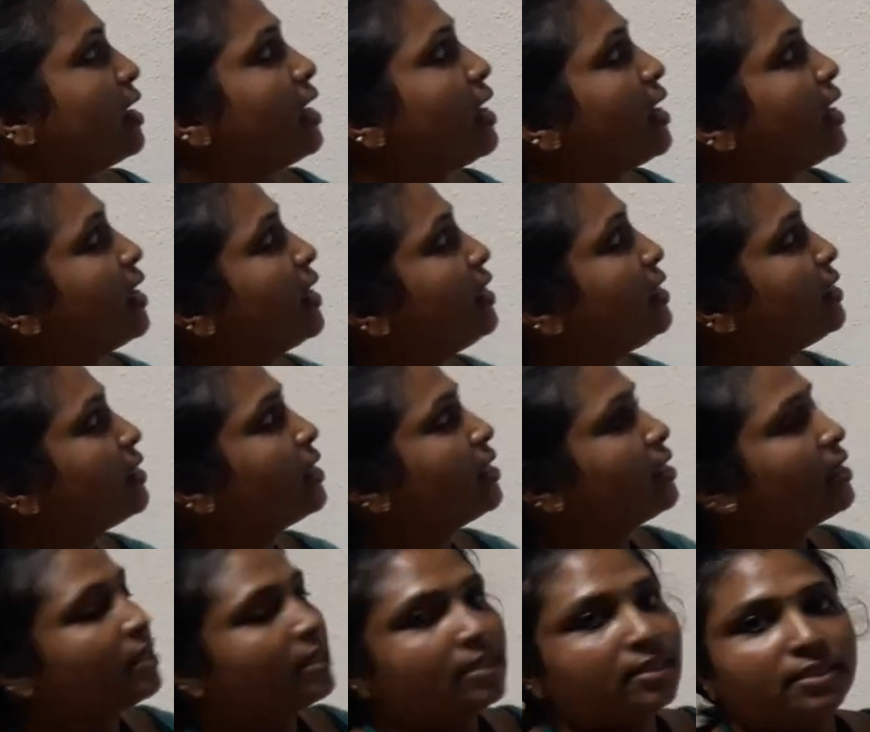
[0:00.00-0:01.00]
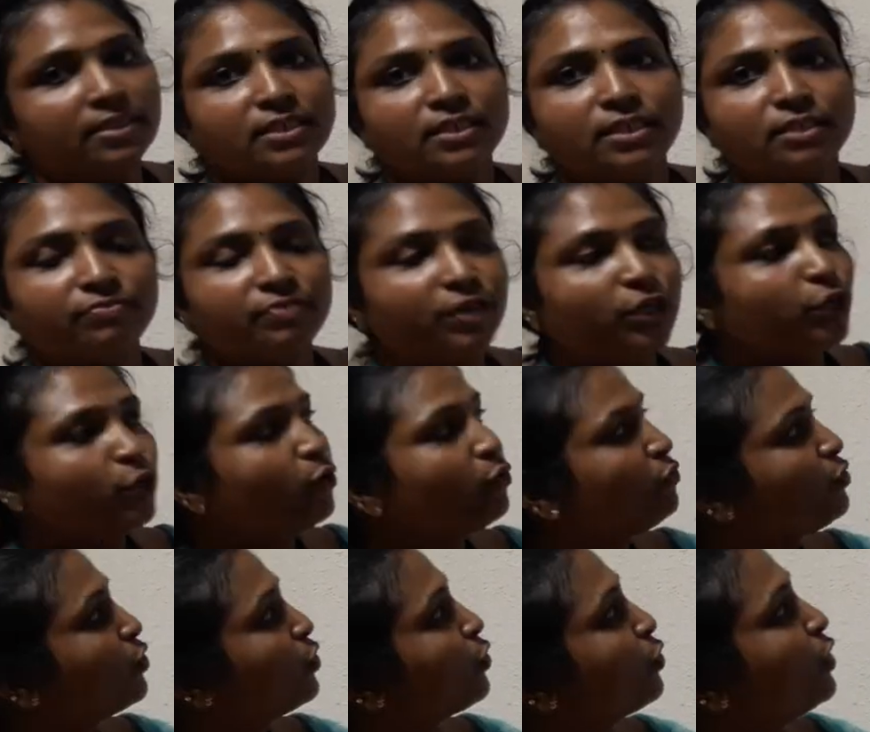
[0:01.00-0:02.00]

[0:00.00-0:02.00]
Hi, this video we are